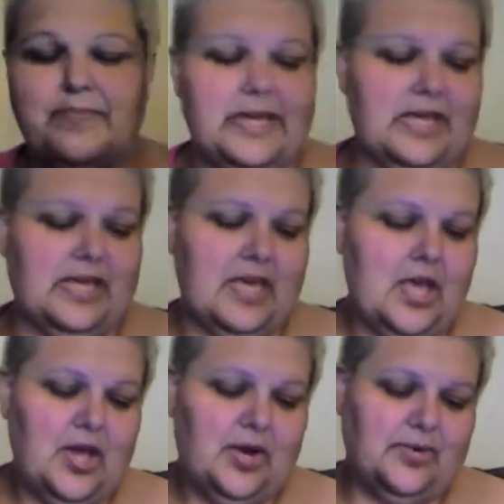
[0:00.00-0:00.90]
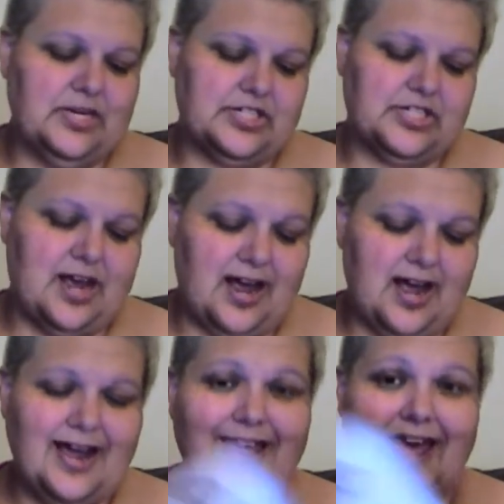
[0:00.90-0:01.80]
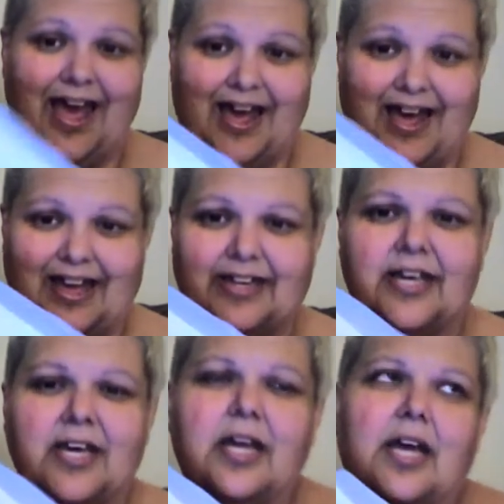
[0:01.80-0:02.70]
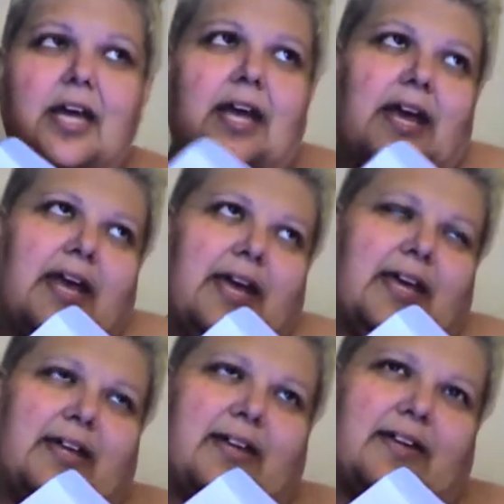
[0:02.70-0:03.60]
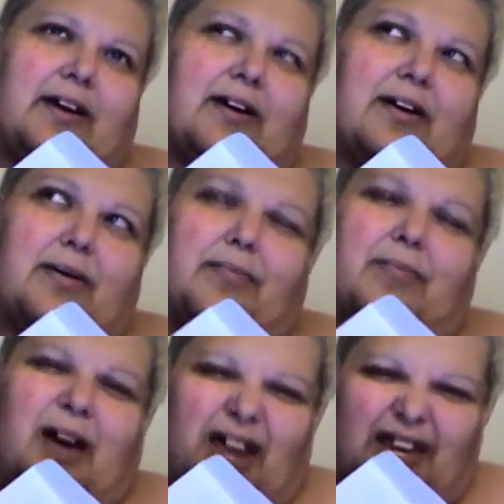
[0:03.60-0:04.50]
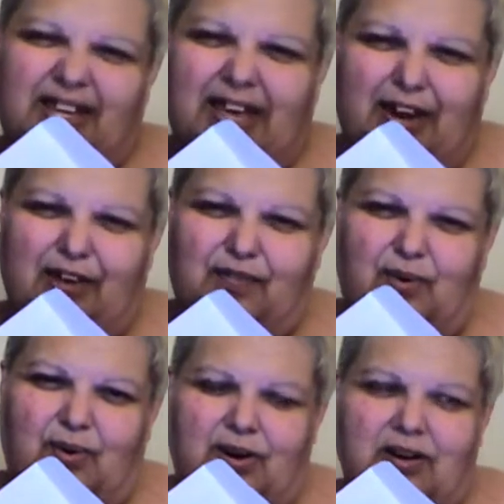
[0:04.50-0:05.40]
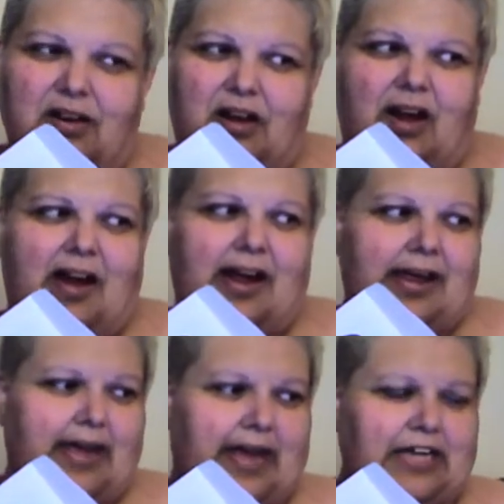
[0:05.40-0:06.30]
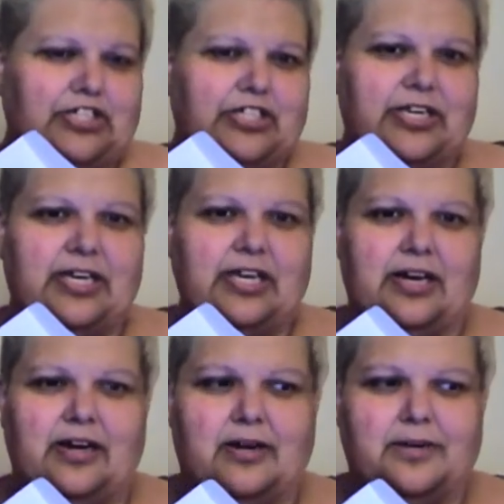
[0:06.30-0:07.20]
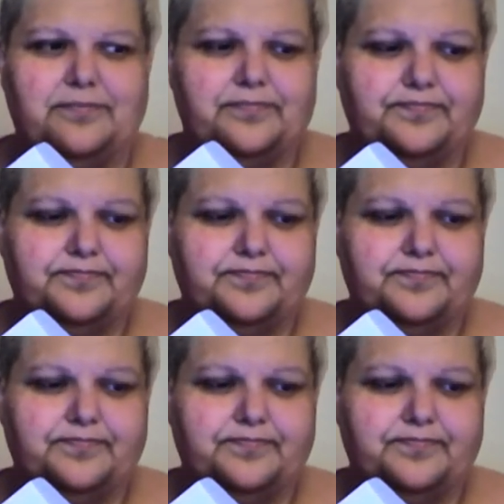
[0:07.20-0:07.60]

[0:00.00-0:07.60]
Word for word: Me, which I had, and um, I didn't care for. I actually, um,